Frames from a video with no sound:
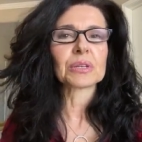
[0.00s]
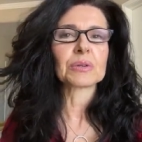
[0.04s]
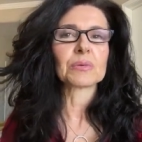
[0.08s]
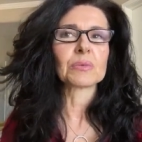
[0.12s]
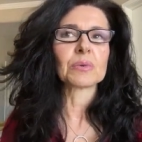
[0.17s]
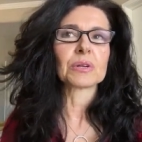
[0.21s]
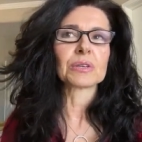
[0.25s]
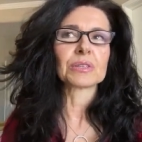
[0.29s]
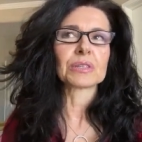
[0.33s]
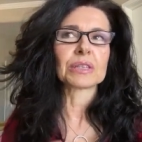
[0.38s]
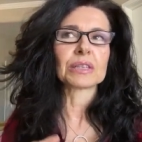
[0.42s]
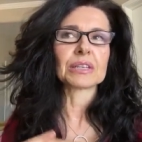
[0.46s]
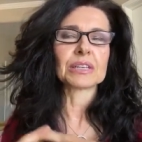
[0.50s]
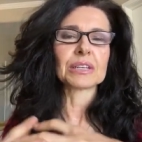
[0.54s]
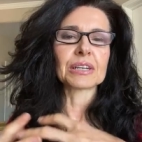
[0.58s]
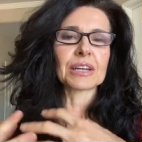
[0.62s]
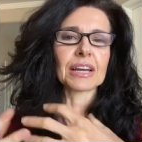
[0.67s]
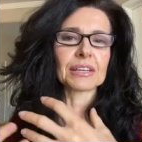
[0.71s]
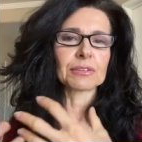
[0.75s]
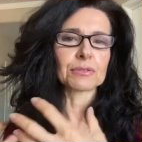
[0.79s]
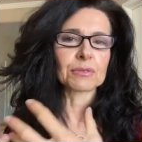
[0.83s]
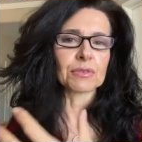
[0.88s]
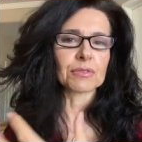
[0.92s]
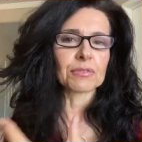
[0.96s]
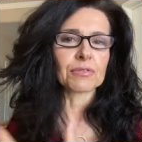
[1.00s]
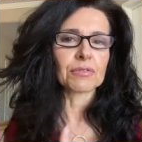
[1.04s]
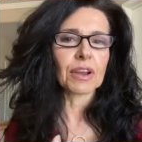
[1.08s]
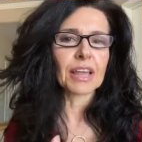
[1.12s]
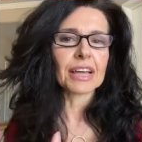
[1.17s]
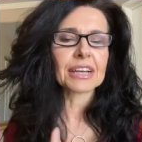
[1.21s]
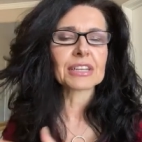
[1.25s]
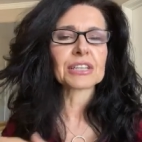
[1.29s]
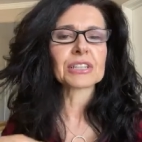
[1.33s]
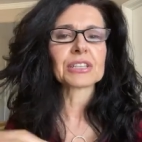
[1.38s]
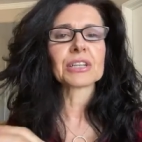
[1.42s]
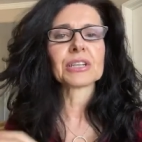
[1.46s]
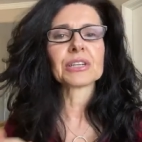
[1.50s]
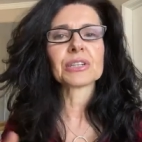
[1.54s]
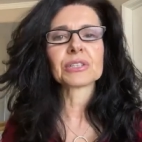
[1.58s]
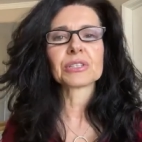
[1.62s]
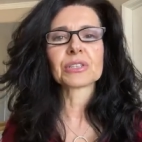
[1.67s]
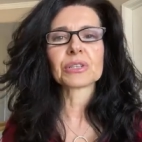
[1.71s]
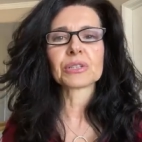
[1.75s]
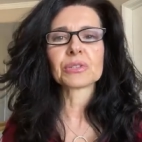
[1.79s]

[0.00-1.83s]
It was a year-end reflection.